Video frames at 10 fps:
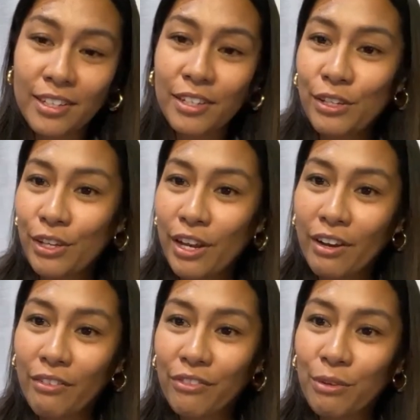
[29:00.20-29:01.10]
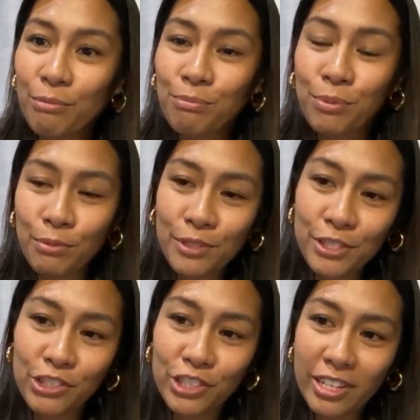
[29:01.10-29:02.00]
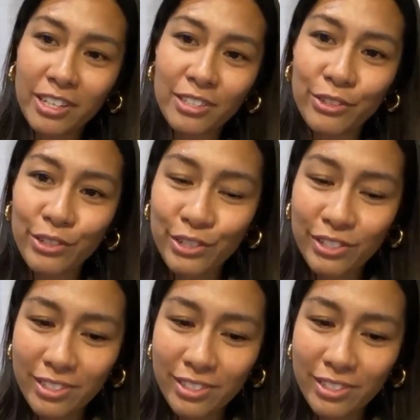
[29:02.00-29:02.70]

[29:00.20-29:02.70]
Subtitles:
You have the boomers, Gen Xers,